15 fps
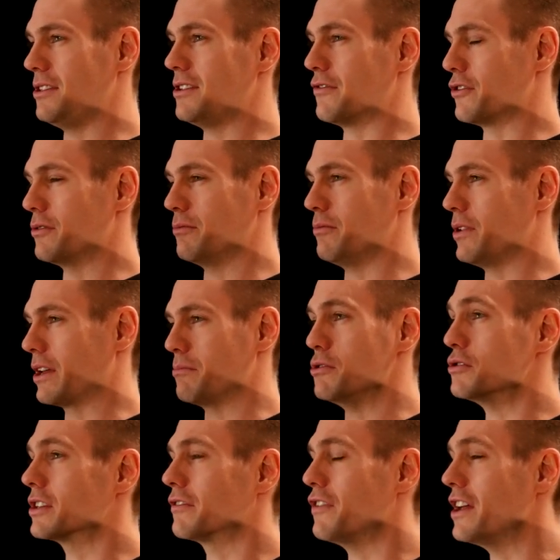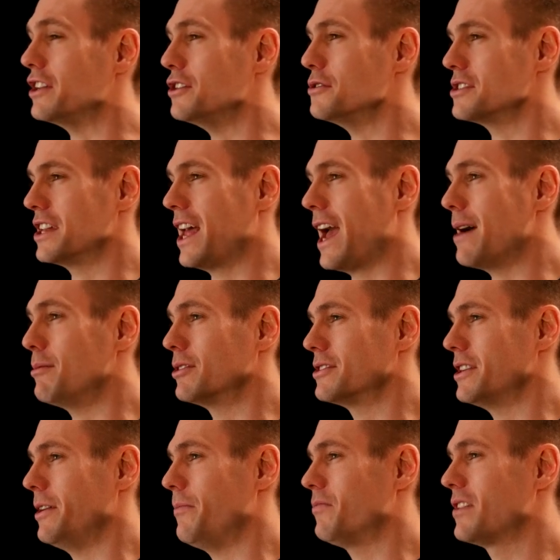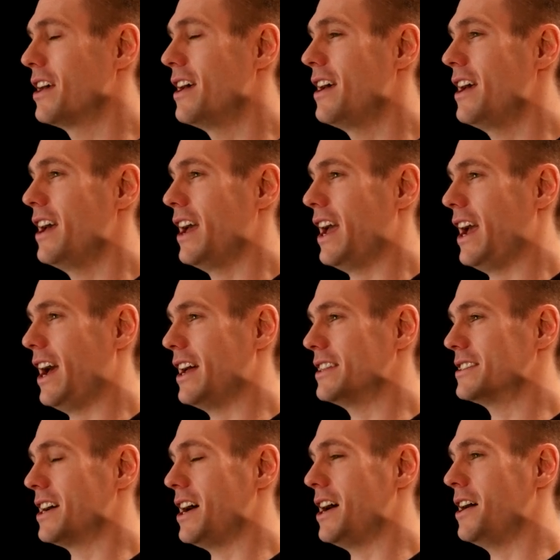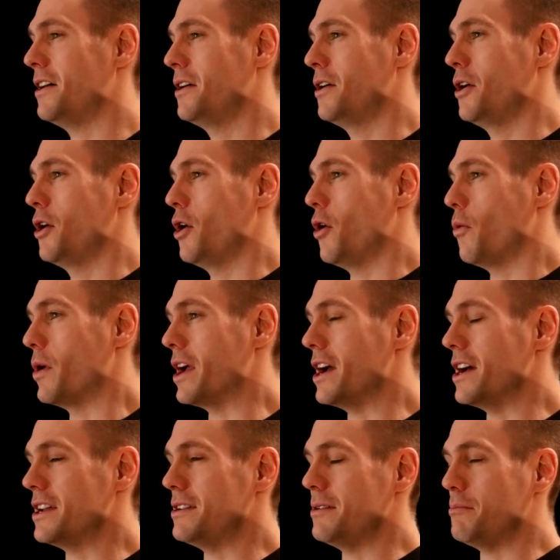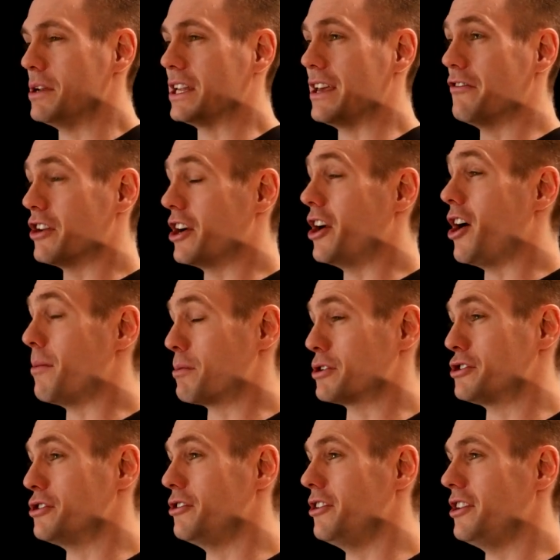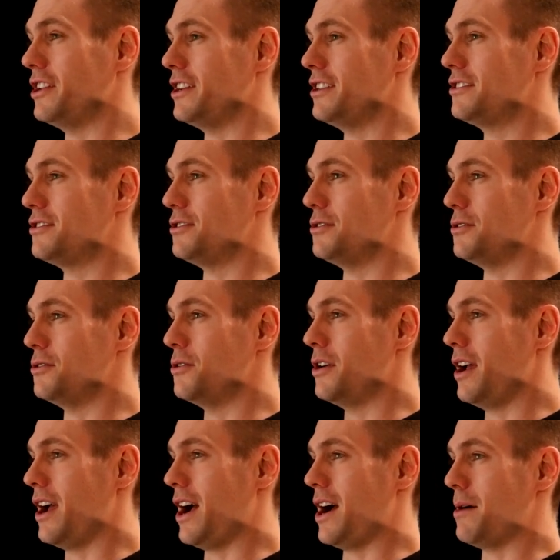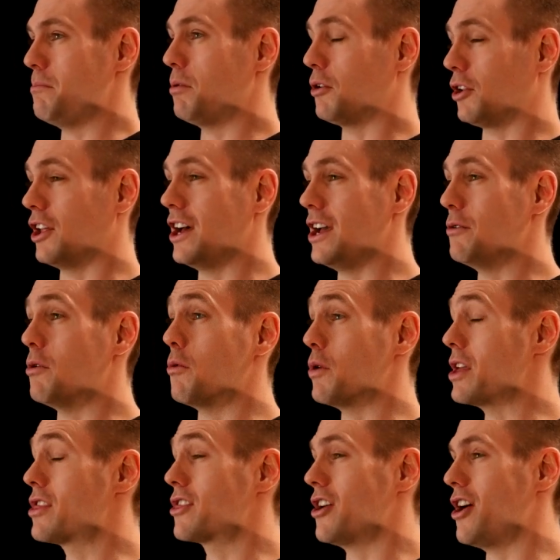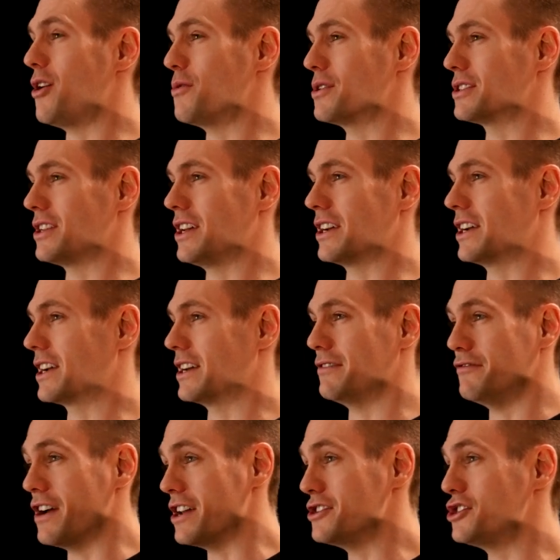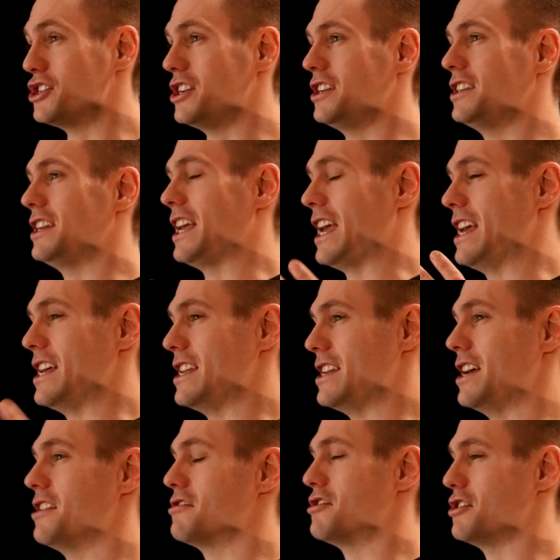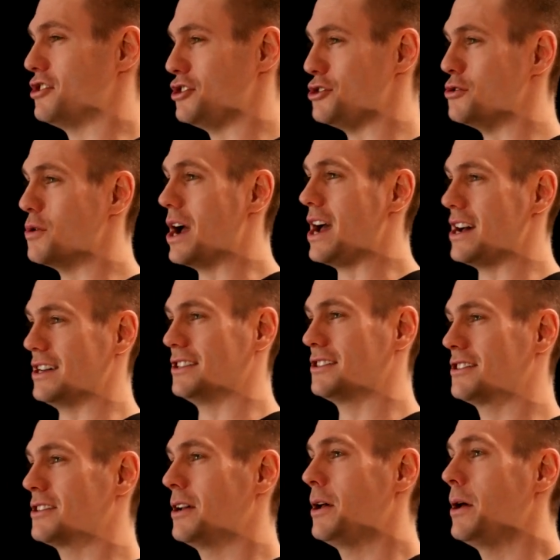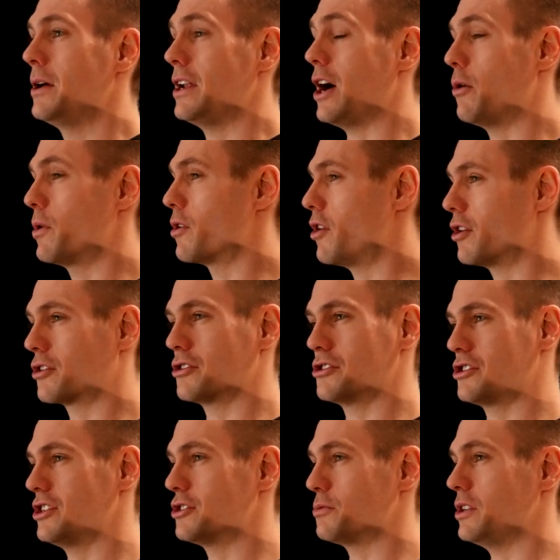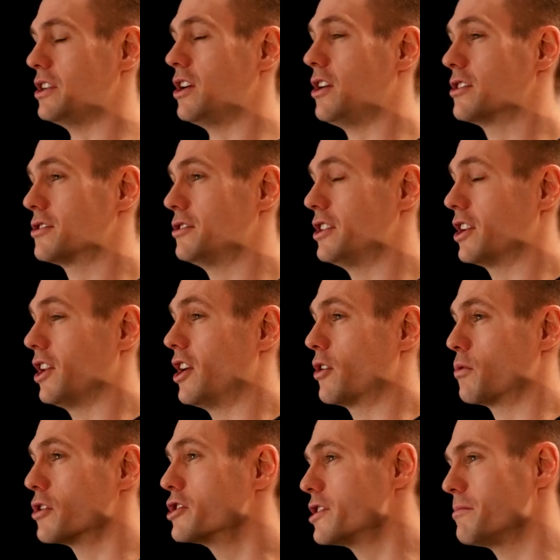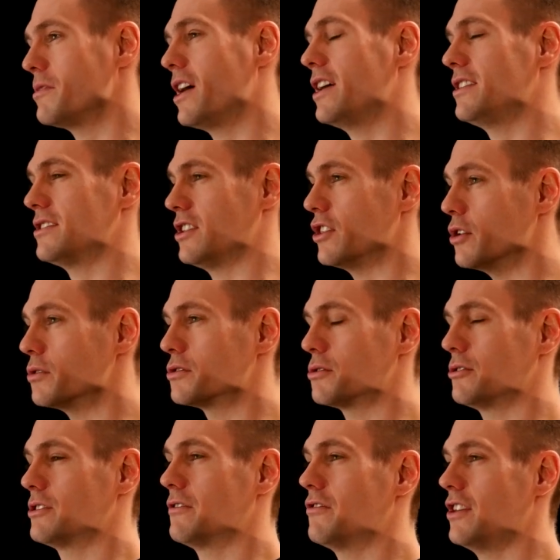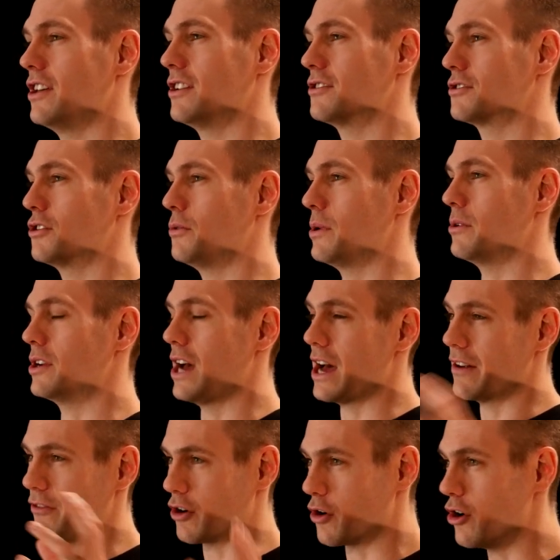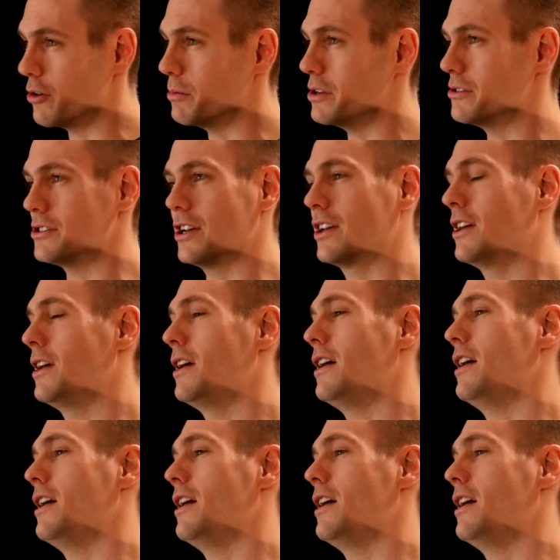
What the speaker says: different like music venues in Hamilton, and we had been given an opportunity to play what we thought was like a convention in the U.S. Now, we were all Christians. We also did a lot of worship nights and those sorts of things. So we would have our own music,